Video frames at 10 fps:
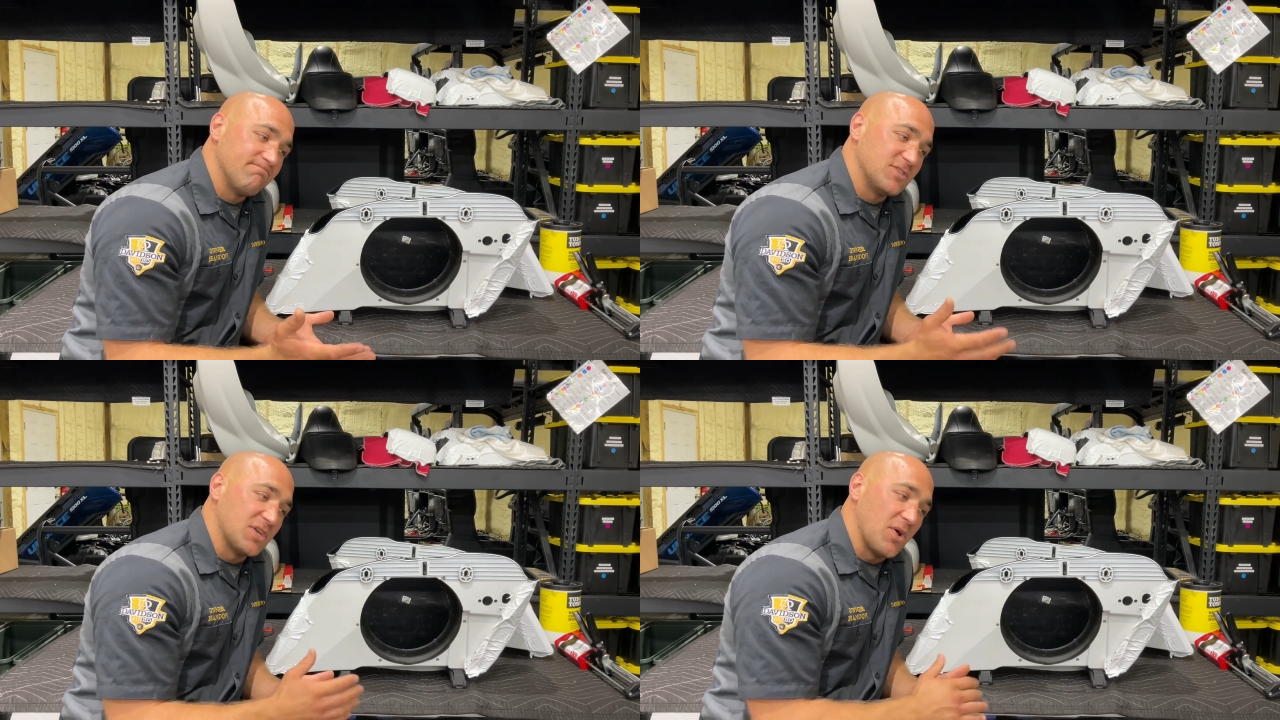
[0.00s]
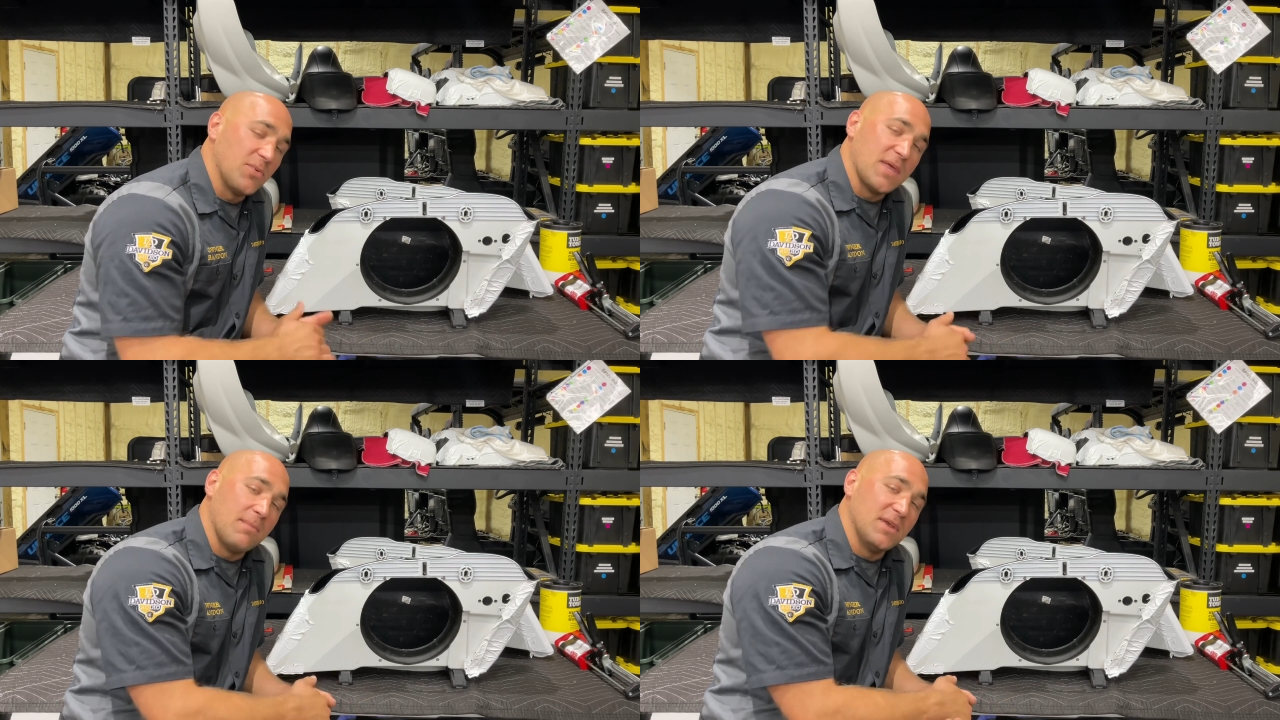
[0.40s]
So
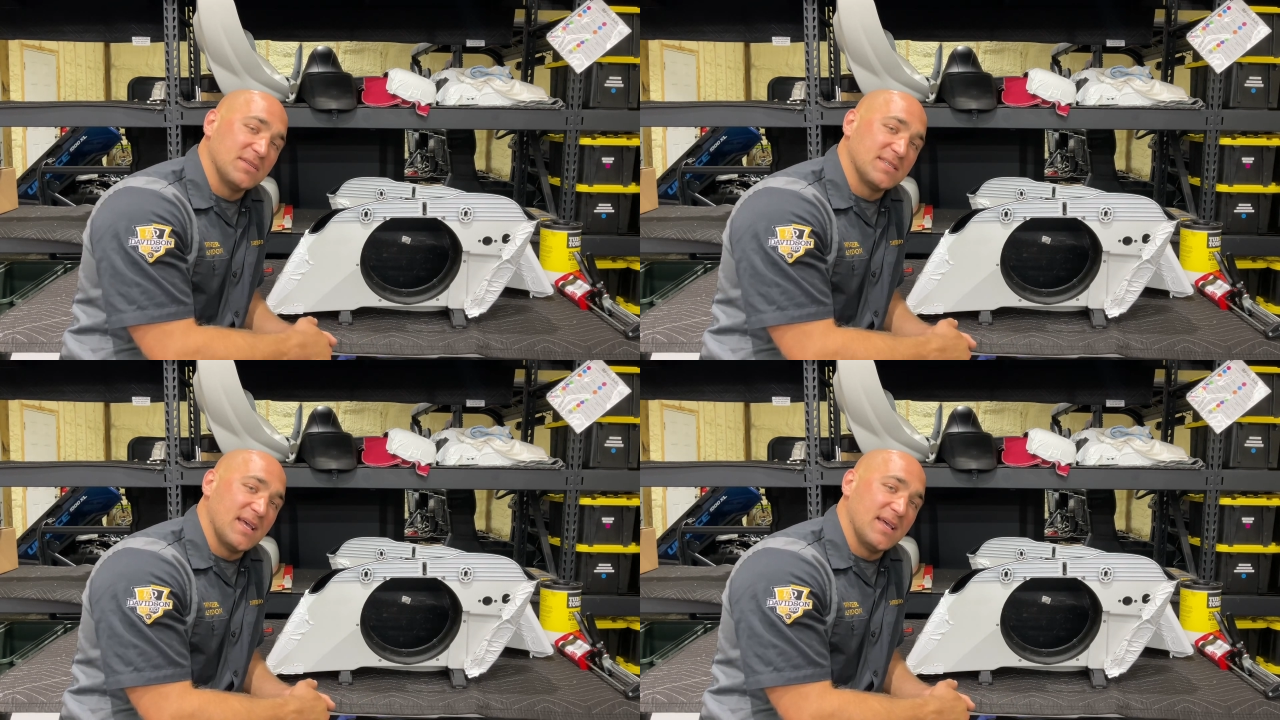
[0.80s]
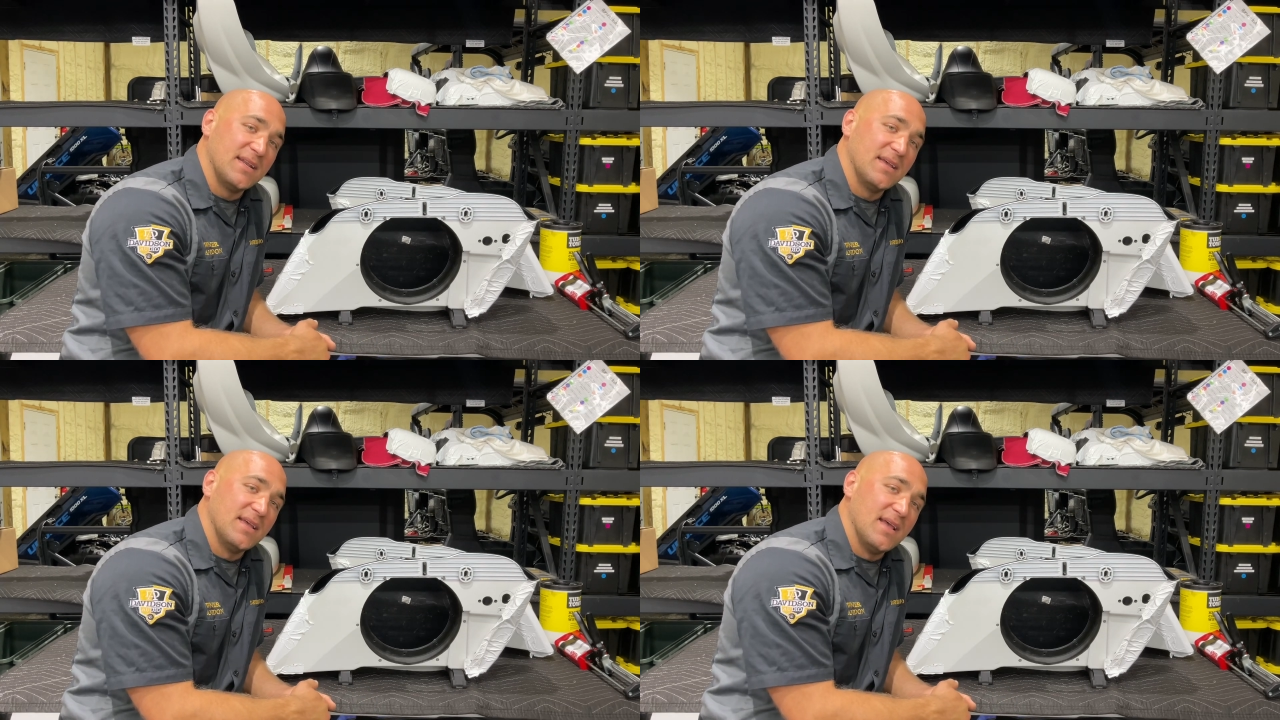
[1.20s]
with that being
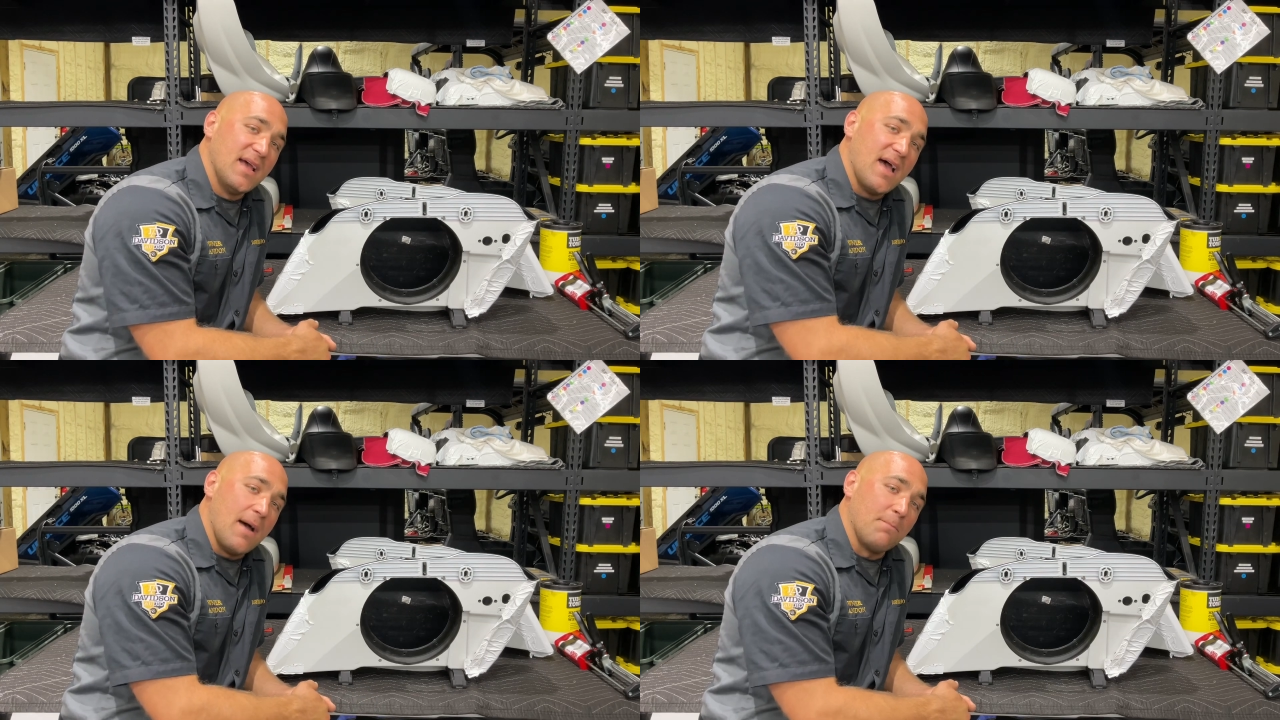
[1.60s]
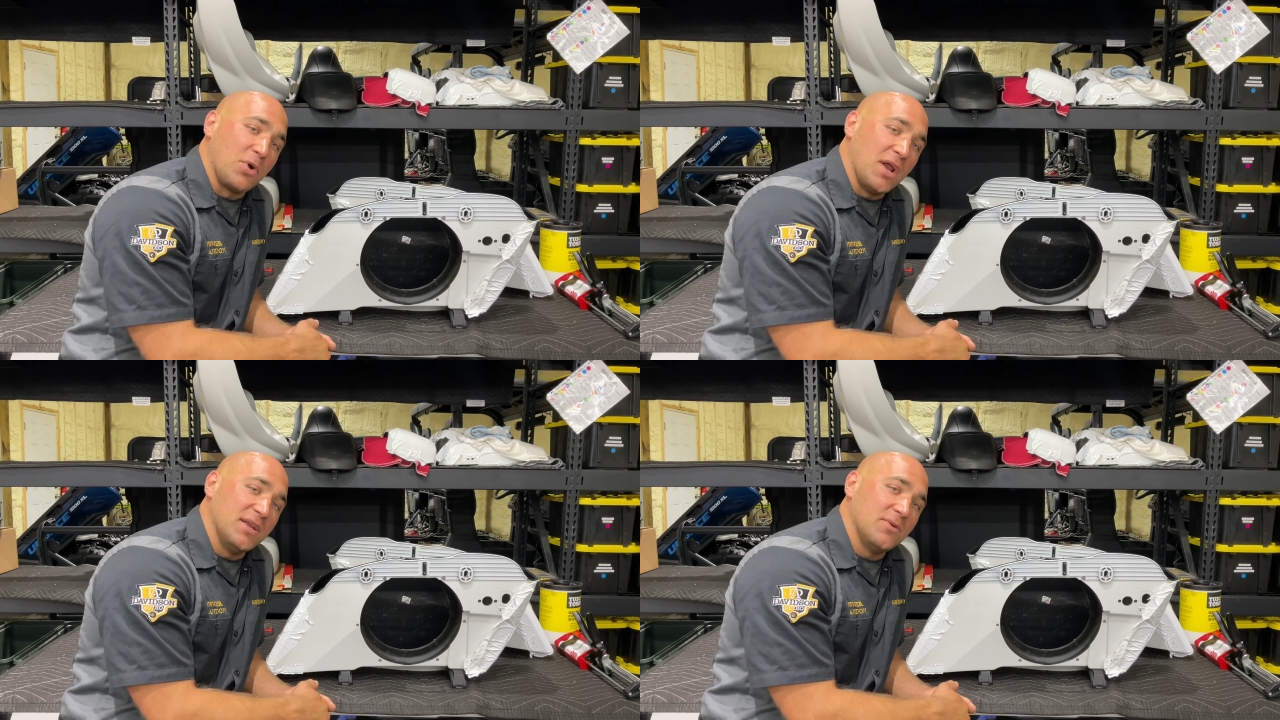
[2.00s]
said, I'm
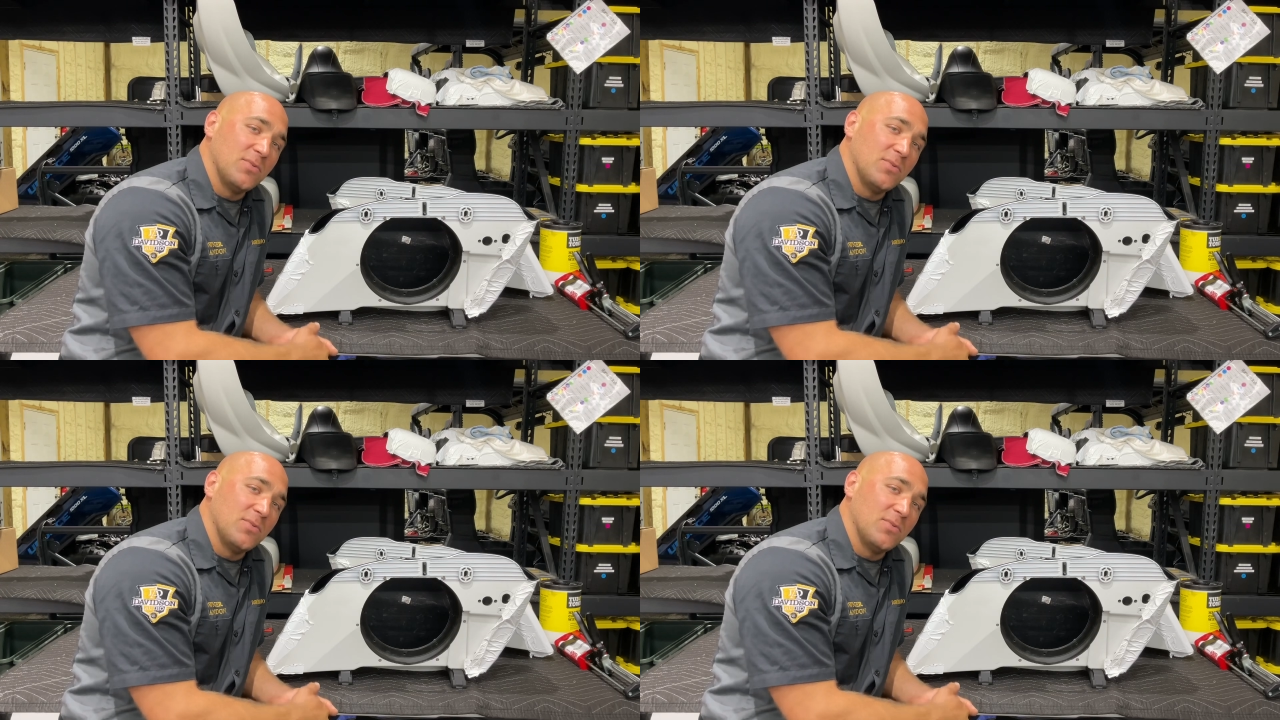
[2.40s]
Brandon